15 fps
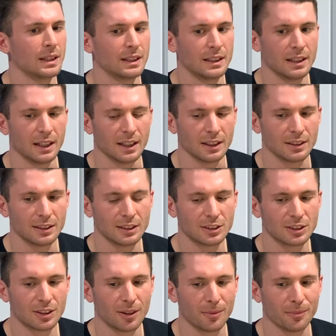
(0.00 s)
Yeah, it's
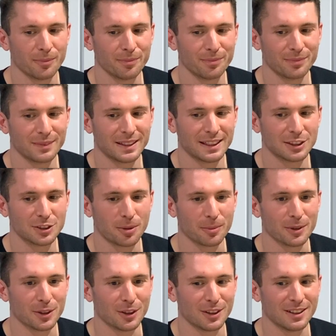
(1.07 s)
something
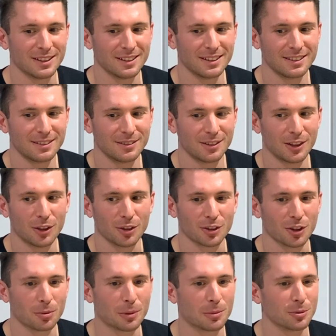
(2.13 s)
that a lot of
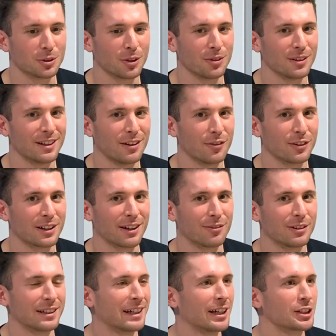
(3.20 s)
young people don't ever
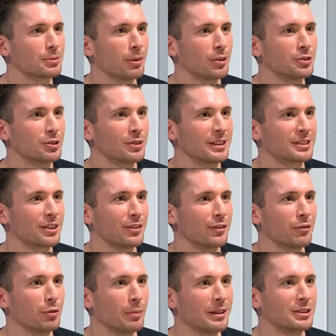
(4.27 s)
really get exposed to, this kind of
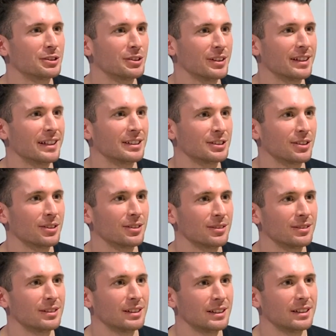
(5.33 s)
information, do they? So,
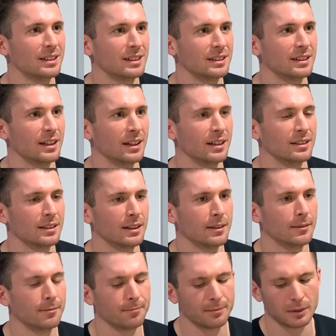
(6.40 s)
yeah, yeah.
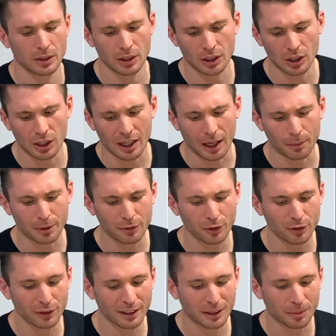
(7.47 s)
I mean, if
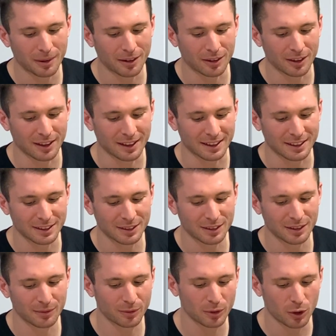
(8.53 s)
you think about, like,
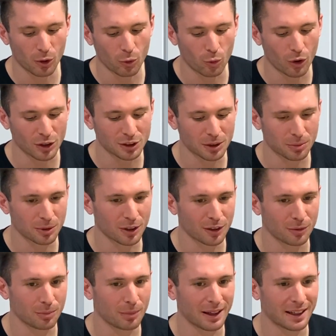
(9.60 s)
what are some kind of